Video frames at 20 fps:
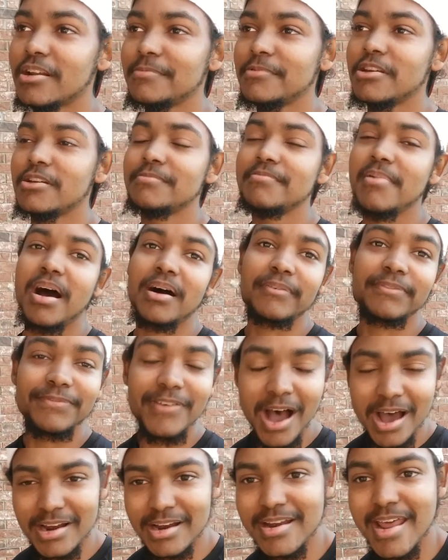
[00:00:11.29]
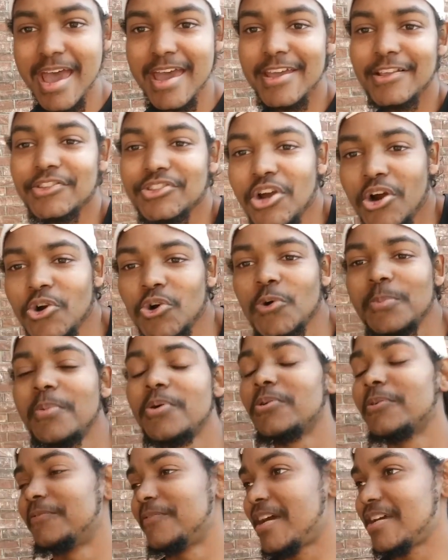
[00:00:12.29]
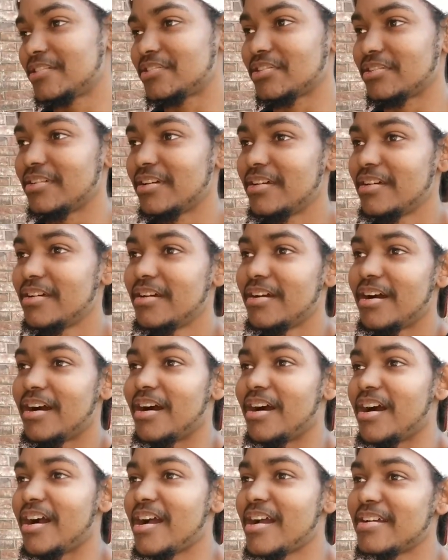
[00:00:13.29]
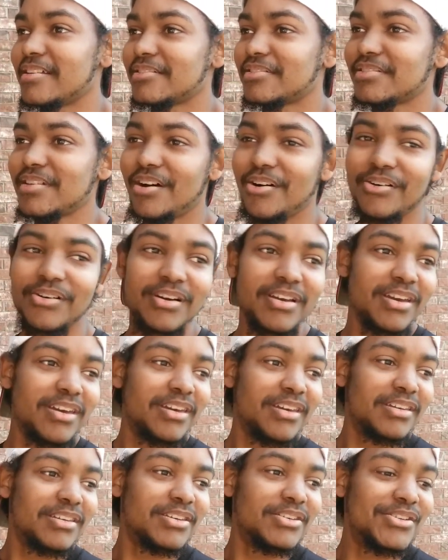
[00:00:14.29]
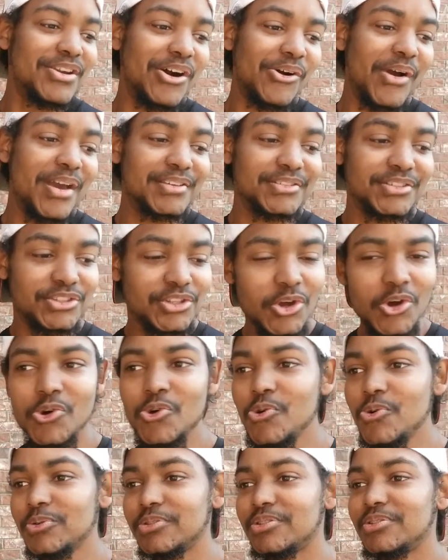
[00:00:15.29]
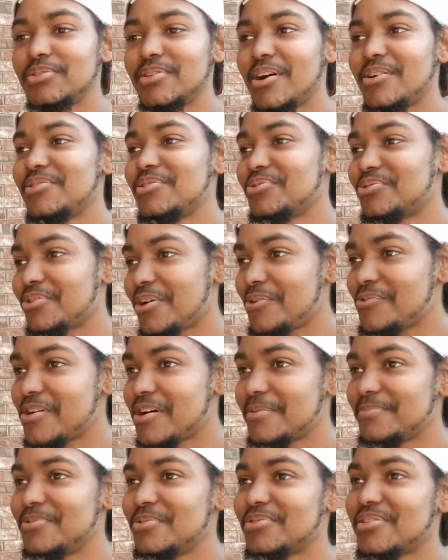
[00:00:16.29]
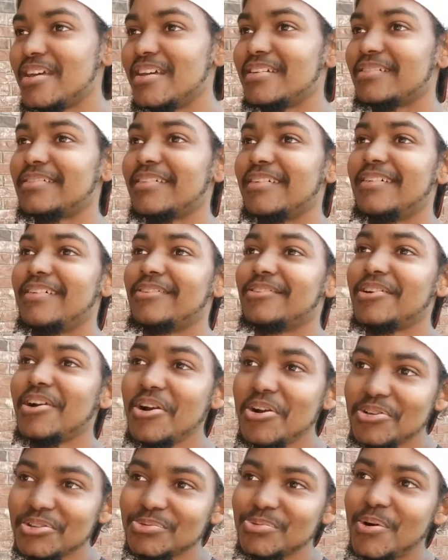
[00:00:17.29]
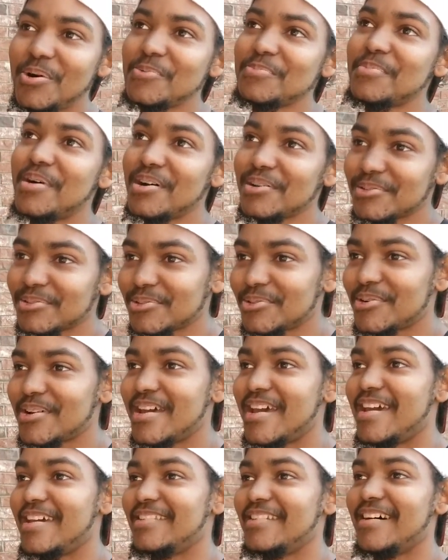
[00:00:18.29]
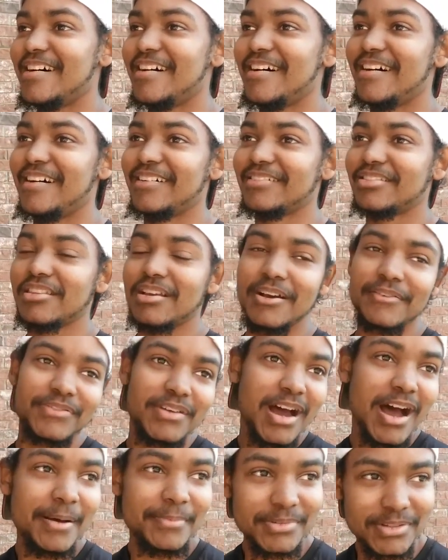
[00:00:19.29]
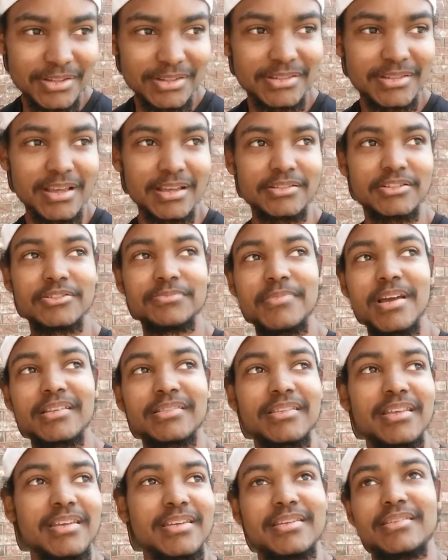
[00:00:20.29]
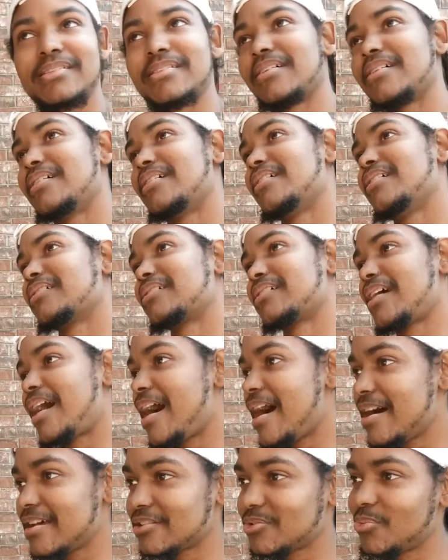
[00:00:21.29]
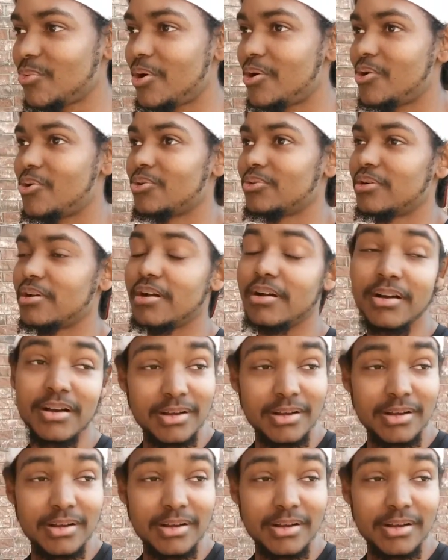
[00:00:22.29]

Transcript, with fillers: going to be about finding that internal motivation. Alright, so, you know, as dudes, you know, you grow up, you think girls want muscle, and of the opposite sex, you may think guys want,